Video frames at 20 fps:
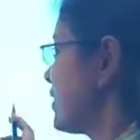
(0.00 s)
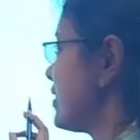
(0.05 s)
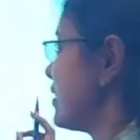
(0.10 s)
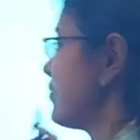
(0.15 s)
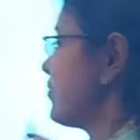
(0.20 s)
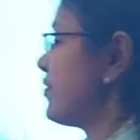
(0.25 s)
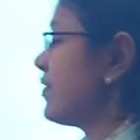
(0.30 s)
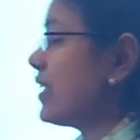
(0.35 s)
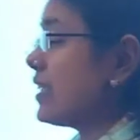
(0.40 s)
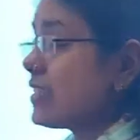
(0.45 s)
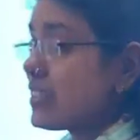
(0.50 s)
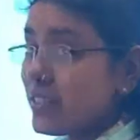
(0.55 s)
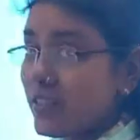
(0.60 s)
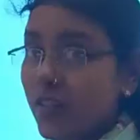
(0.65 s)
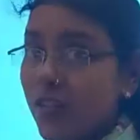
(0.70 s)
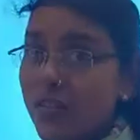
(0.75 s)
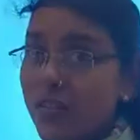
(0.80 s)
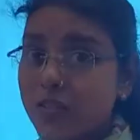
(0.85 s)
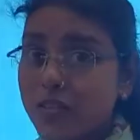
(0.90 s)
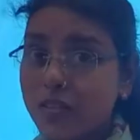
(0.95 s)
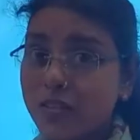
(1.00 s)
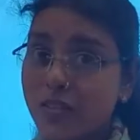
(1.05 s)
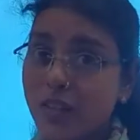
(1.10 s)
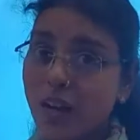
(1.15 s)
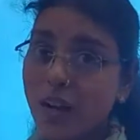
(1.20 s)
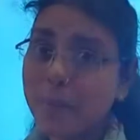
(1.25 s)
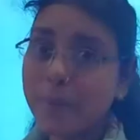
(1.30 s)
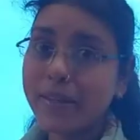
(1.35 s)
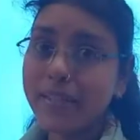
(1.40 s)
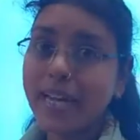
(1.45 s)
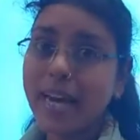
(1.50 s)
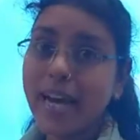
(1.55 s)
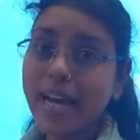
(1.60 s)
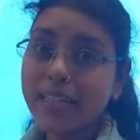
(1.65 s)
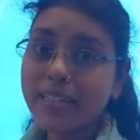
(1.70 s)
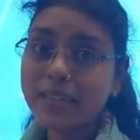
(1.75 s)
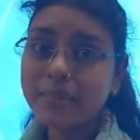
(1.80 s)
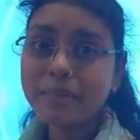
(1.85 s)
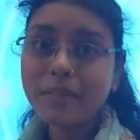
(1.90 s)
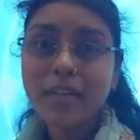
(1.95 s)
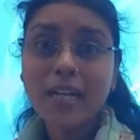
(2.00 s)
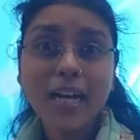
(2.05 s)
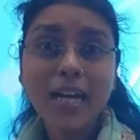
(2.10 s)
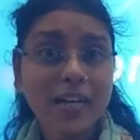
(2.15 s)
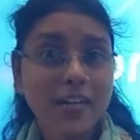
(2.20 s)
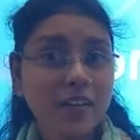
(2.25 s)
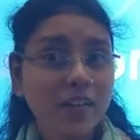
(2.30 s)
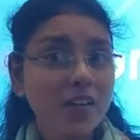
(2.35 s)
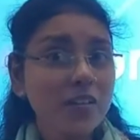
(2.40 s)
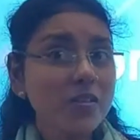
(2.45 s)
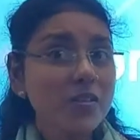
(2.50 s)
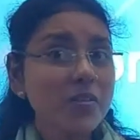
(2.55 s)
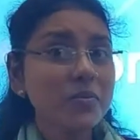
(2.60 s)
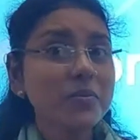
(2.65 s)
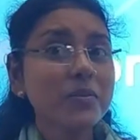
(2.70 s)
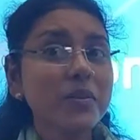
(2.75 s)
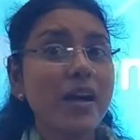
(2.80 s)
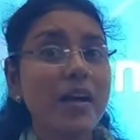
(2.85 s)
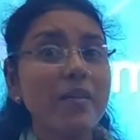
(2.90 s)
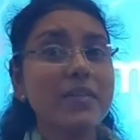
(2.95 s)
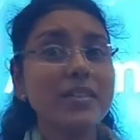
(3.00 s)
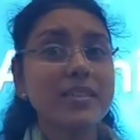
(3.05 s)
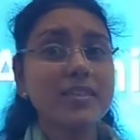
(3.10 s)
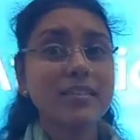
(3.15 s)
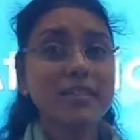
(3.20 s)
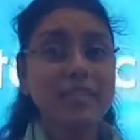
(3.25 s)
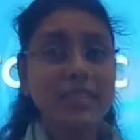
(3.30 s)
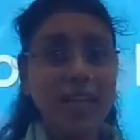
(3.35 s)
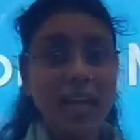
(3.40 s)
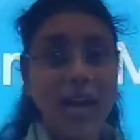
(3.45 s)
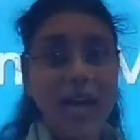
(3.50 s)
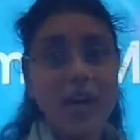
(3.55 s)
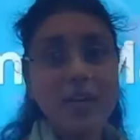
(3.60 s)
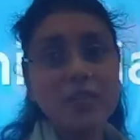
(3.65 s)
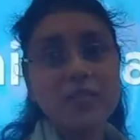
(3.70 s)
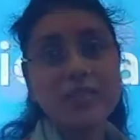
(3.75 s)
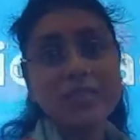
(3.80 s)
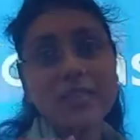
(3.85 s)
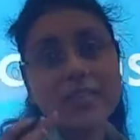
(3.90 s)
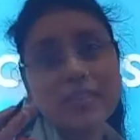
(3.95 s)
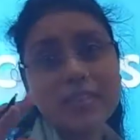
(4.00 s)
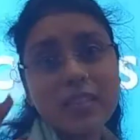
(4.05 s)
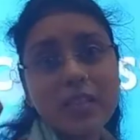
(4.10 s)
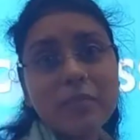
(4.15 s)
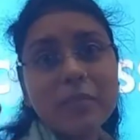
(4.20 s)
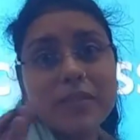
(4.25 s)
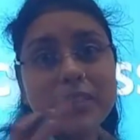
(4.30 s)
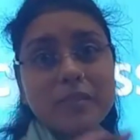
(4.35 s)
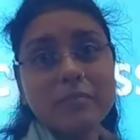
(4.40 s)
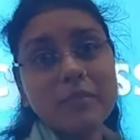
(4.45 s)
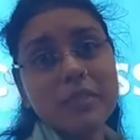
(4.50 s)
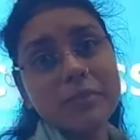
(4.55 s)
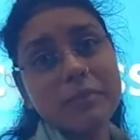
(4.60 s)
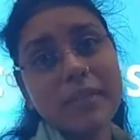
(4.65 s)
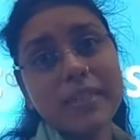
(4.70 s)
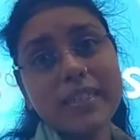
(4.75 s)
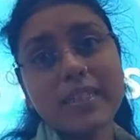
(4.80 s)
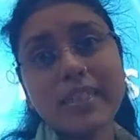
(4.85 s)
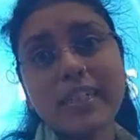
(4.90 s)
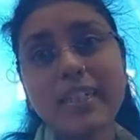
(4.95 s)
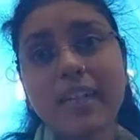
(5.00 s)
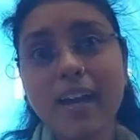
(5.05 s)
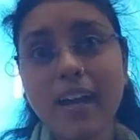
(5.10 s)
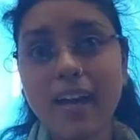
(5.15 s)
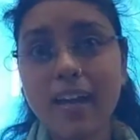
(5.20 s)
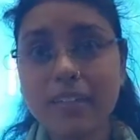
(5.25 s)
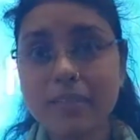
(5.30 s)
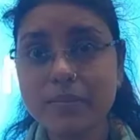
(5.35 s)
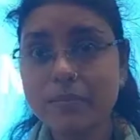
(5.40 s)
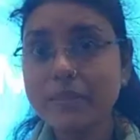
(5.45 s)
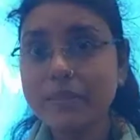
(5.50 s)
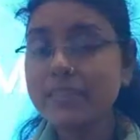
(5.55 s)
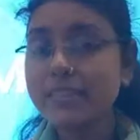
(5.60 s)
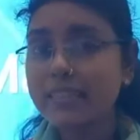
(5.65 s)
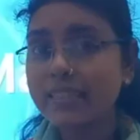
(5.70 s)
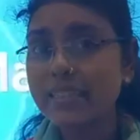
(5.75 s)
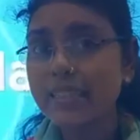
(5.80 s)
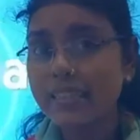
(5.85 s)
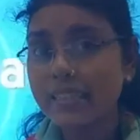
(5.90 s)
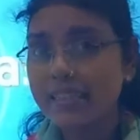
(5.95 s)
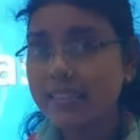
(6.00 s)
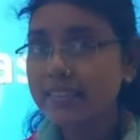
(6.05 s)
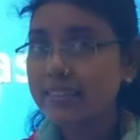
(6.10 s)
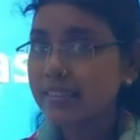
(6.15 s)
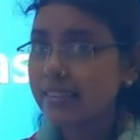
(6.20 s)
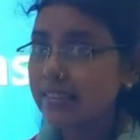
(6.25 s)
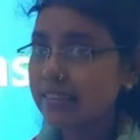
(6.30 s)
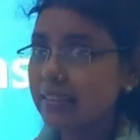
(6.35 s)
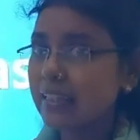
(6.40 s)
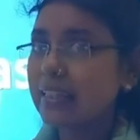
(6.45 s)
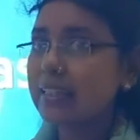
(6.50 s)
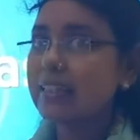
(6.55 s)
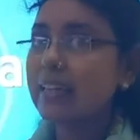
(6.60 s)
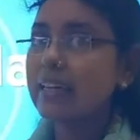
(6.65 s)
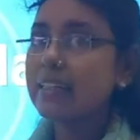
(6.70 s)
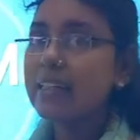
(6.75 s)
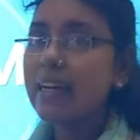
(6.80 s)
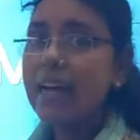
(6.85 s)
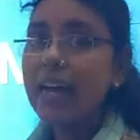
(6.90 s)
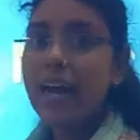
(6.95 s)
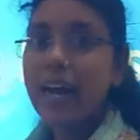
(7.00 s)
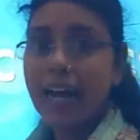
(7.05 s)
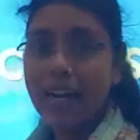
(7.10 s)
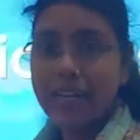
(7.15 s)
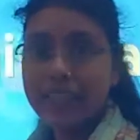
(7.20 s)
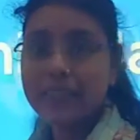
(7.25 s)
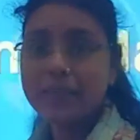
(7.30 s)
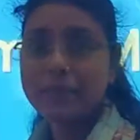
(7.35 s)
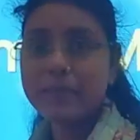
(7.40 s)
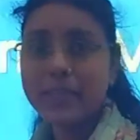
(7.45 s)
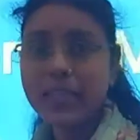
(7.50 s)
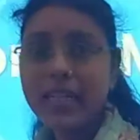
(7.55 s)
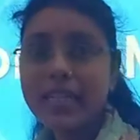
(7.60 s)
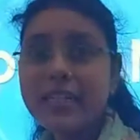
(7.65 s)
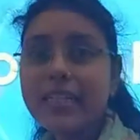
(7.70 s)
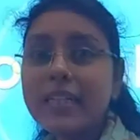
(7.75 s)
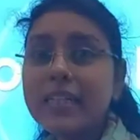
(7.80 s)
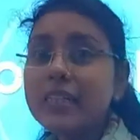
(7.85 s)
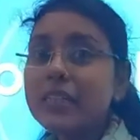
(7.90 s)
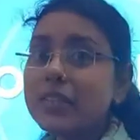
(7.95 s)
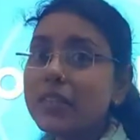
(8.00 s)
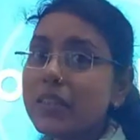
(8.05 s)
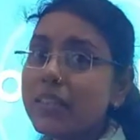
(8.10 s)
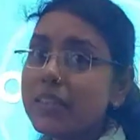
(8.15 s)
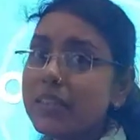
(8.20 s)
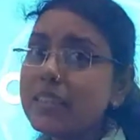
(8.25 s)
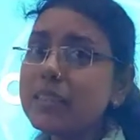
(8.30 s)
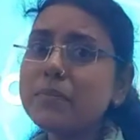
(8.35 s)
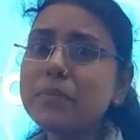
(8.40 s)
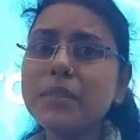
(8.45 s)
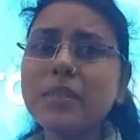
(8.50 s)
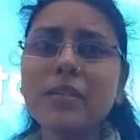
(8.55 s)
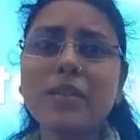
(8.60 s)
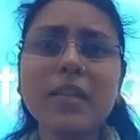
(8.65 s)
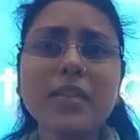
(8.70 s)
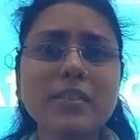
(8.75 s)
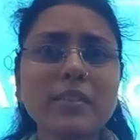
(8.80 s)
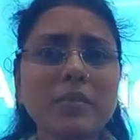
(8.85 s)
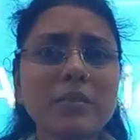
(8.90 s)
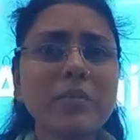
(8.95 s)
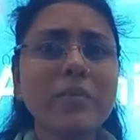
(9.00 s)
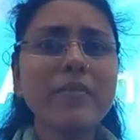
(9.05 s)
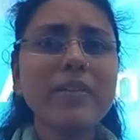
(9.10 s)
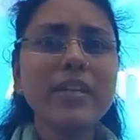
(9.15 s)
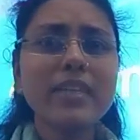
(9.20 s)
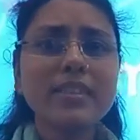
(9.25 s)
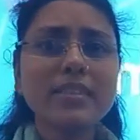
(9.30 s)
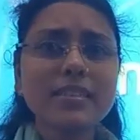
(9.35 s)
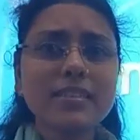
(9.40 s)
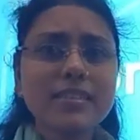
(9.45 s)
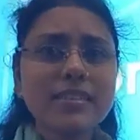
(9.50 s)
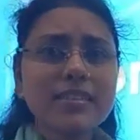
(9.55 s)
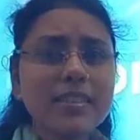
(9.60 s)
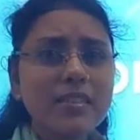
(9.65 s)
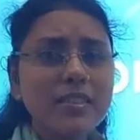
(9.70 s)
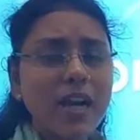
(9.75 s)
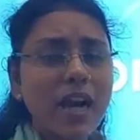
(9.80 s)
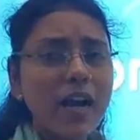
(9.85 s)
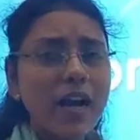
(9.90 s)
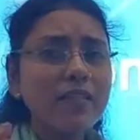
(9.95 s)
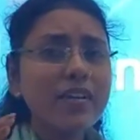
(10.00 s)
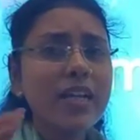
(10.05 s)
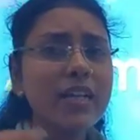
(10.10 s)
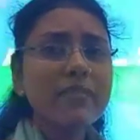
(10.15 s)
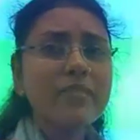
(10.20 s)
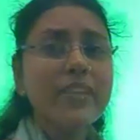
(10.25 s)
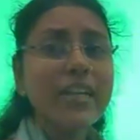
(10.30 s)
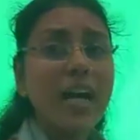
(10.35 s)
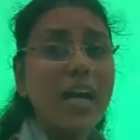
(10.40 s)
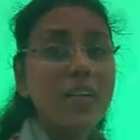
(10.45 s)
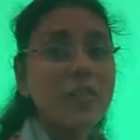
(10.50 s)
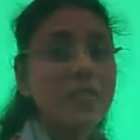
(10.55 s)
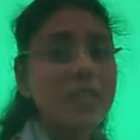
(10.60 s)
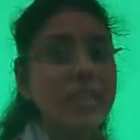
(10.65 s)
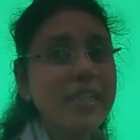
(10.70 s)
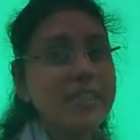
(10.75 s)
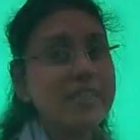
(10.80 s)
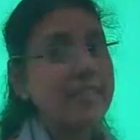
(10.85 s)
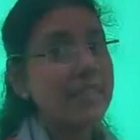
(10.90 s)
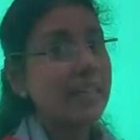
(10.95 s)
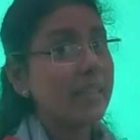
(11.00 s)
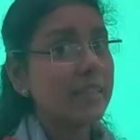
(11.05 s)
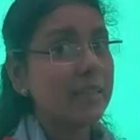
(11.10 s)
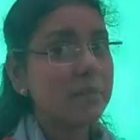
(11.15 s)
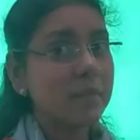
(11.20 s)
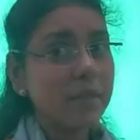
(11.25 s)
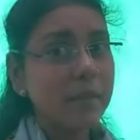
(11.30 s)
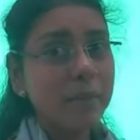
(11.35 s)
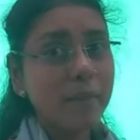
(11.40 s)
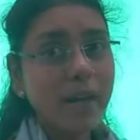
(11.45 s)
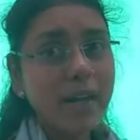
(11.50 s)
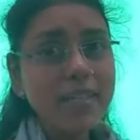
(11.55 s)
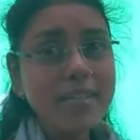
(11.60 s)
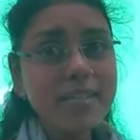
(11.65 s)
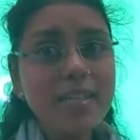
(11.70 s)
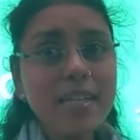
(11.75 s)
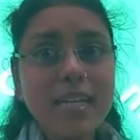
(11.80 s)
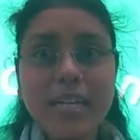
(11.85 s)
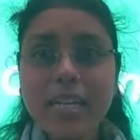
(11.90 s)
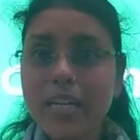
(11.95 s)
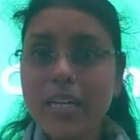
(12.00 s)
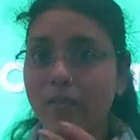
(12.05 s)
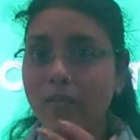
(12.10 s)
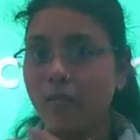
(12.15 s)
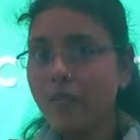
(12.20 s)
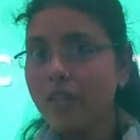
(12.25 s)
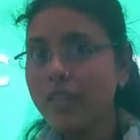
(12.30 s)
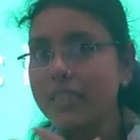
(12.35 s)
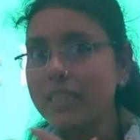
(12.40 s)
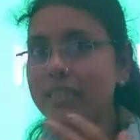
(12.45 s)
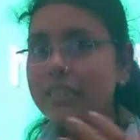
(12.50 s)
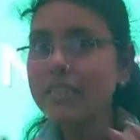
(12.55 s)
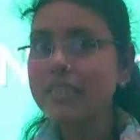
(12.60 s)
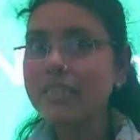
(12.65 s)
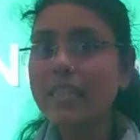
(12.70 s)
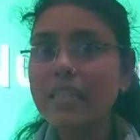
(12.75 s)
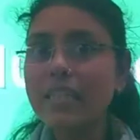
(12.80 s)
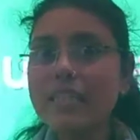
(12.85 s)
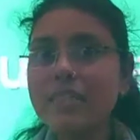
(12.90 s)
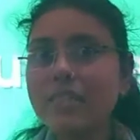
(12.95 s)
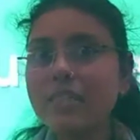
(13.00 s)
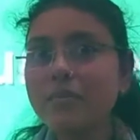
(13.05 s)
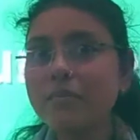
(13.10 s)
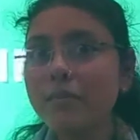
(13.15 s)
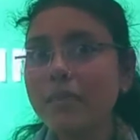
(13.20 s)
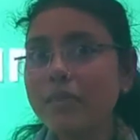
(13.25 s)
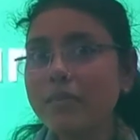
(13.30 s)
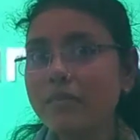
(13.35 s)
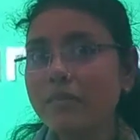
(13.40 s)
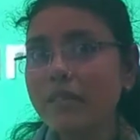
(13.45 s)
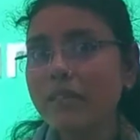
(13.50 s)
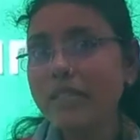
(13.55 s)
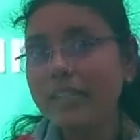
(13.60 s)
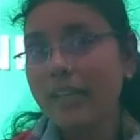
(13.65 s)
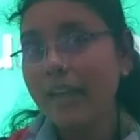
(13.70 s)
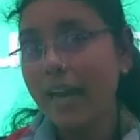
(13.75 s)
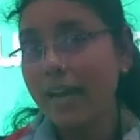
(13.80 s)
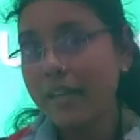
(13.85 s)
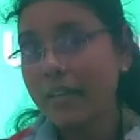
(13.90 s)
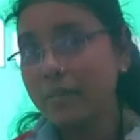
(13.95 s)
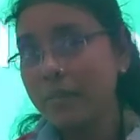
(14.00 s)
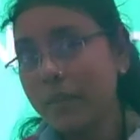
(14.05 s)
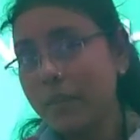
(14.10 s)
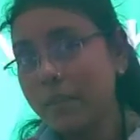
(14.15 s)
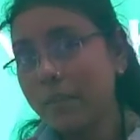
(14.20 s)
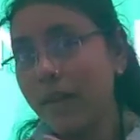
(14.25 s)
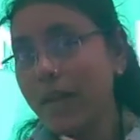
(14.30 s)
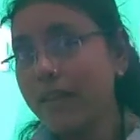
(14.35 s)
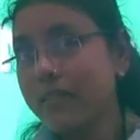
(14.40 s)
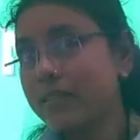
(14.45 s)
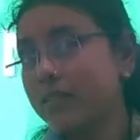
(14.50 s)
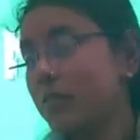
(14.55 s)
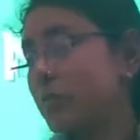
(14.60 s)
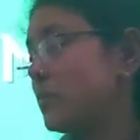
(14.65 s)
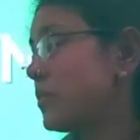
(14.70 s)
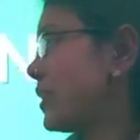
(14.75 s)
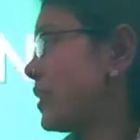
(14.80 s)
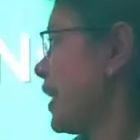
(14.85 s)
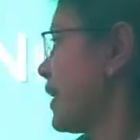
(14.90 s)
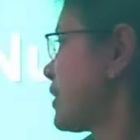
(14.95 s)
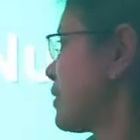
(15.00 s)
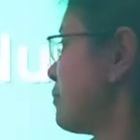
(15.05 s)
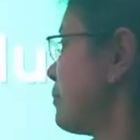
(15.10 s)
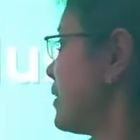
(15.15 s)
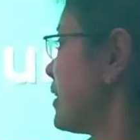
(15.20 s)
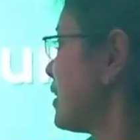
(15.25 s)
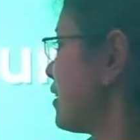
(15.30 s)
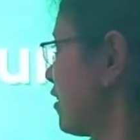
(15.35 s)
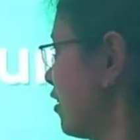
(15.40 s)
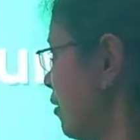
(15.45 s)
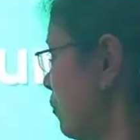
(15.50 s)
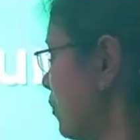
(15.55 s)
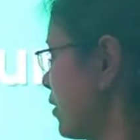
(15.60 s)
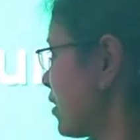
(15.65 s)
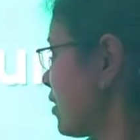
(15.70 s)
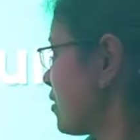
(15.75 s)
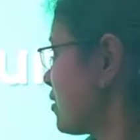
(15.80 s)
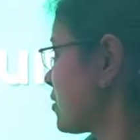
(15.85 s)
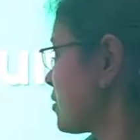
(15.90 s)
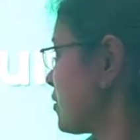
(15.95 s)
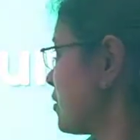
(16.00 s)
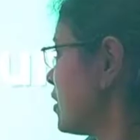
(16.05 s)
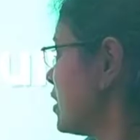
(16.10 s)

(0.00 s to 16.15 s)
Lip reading: the different structure of an atom, and also we have discussed how the subatomic particle has been rearranged inside an atom, right? So in this video lecture we will discuss that how can we calculate atomic mass and what is the relation between the atomic mass and the atomic numbers.